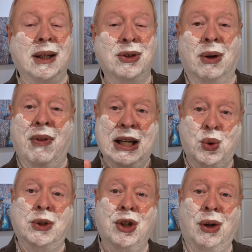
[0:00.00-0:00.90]
So if that's
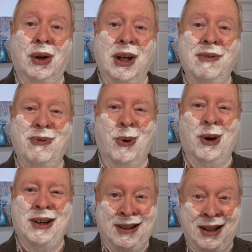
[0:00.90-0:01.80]
what you're looking
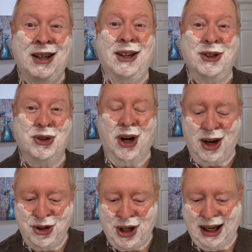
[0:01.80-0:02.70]
for,
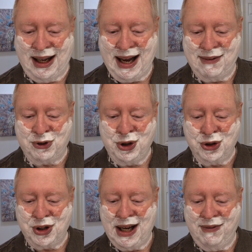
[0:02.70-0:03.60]
Star Jelly after your
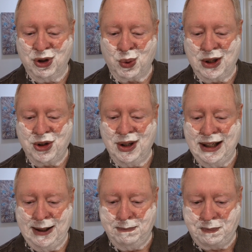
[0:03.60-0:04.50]
shave is what you
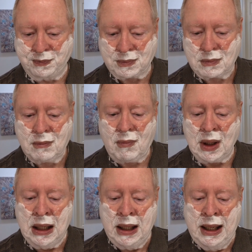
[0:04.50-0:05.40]
need.
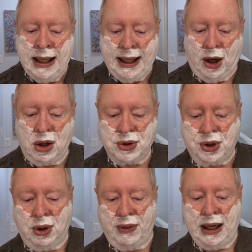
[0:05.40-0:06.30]
They
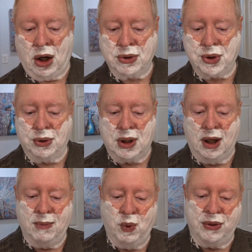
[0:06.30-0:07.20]
also
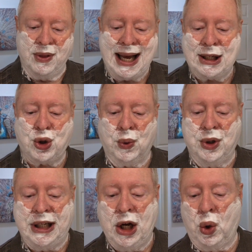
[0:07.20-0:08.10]
come with natural
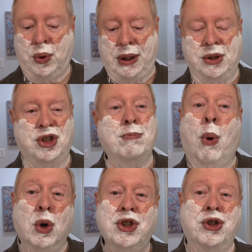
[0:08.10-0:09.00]
deodorant,
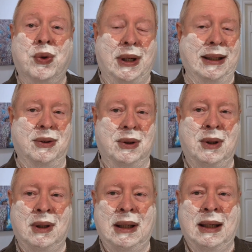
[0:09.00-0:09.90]
sports strength.
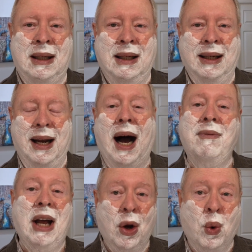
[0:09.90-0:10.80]
Now,
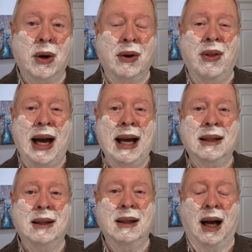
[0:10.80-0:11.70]
I've not ordered that.